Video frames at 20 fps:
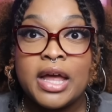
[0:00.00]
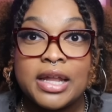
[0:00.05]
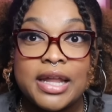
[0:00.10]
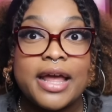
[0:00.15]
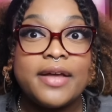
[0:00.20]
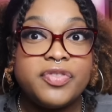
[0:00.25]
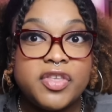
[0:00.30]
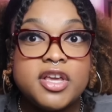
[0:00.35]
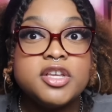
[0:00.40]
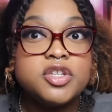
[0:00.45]

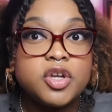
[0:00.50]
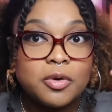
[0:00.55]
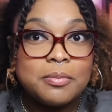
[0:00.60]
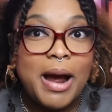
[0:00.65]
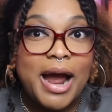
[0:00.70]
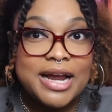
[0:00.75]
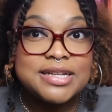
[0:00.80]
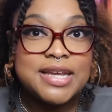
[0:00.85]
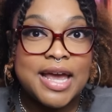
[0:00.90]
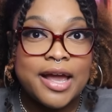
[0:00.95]
Like, these are
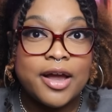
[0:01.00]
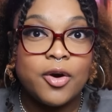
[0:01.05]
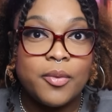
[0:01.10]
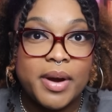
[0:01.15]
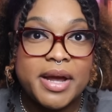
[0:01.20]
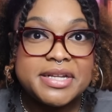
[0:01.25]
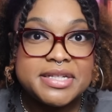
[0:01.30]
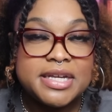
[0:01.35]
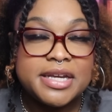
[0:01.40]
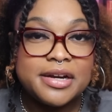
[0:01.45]
my
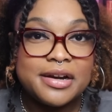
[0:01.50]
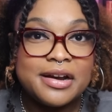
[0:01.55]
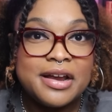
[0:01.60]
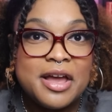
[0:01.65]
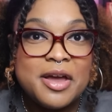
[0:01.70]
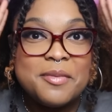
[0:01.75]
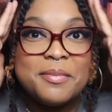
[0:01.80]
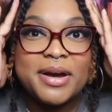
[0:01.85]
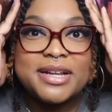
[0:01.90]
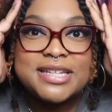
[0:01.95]
takeaways here.
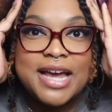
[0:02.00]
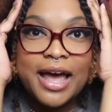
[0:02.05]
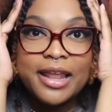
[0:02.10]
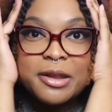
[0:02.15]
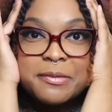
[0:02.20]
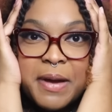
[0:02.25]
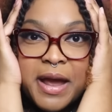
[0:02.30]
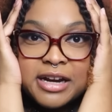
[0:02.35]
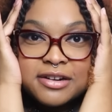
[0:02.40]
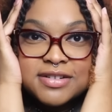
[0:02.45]
But
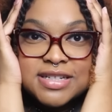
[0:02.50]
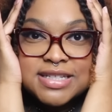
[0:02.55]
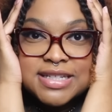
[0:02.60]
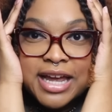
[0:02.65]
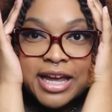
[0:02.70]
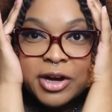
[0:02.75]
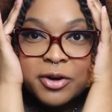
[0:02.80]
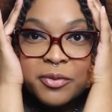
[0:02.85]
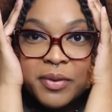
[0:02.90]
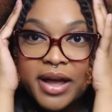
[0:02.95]
Tyler Perry's
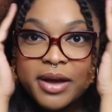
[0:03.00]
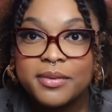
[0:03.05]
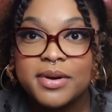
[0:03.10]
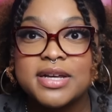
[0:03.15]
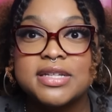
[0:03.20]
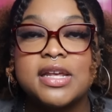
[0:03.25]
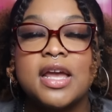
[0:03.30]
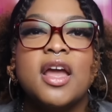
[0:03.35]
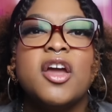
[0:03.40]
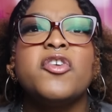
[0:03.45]
takeaway
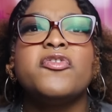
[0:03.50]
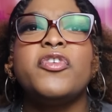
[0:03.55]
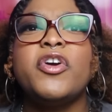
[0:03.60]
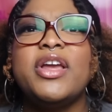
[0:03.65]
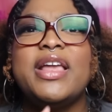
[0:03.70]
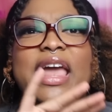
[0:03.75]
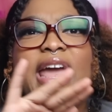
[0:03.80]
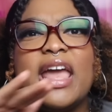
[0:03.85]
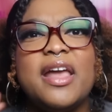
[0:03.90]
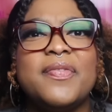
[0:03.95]
was,
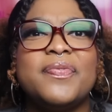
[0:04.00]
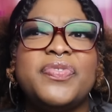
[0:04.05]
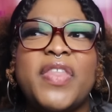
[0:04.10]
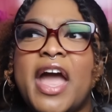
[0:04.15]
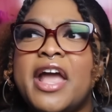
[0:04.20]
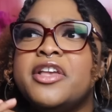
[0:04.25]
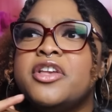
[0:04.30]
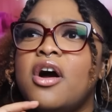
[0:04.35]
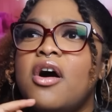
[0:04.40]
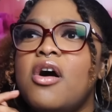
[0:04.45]
forget
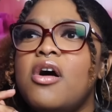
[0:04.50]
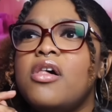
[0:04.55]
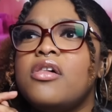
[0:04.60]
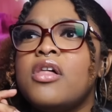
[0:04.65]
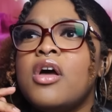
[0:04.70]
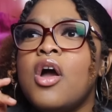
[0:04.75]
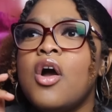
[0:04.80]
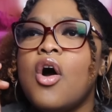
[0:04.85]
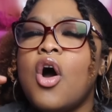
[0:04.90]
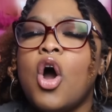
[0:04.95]
that y'all
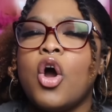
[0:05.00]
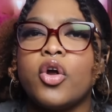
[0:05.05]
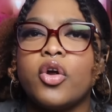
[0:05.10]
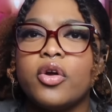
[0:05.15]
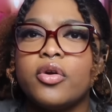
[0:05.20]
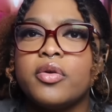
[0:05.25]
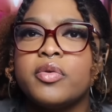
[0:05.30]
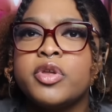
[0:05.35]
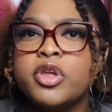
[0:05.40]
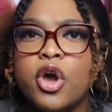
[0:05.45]

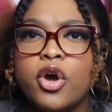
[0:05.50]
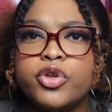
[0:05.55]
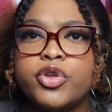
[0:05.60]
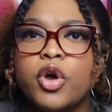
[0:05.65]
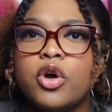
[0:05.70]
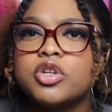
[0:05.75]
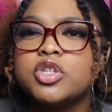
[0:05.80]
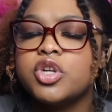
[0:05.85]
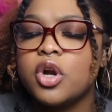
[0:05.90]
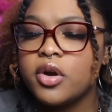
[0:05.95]

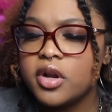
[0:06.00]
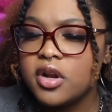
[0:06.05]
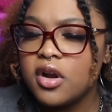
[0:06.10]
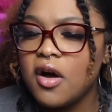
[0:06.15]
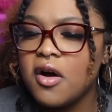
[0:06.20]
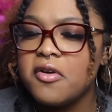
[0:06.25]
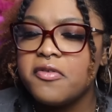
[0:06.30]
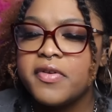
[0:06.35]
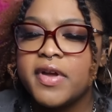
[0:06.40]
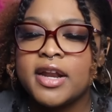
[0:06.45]
started
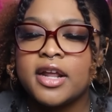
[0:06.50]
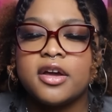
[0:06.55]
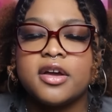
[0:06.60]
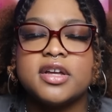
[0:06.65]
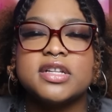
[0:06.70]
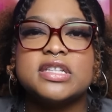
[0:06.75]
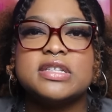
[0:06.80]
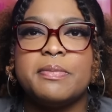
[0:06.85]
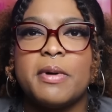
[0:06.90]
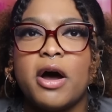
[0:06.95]
off in a
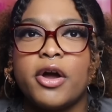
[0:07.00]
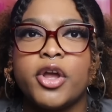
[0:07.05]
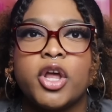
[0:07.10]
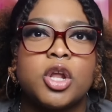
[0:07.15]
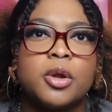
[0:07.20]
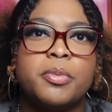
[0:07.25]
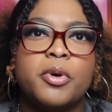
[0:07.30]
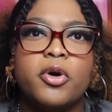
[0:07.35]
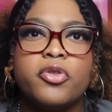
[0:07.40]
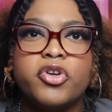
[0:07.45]
good spot. Y'all
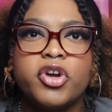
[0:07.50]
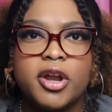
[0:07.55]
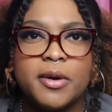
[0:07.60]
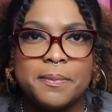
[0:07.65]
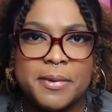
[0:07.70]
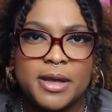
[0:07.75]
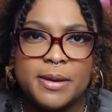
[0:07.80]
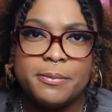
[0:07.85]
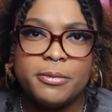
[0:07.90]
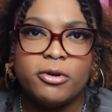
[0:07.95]
are both good
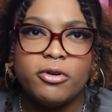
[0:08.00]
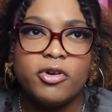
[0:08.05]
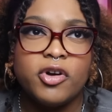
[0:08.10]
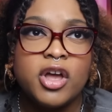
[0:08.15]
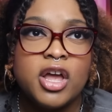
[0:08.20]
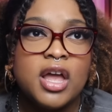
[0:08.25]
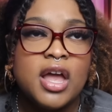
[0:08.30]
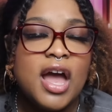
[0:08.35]
people.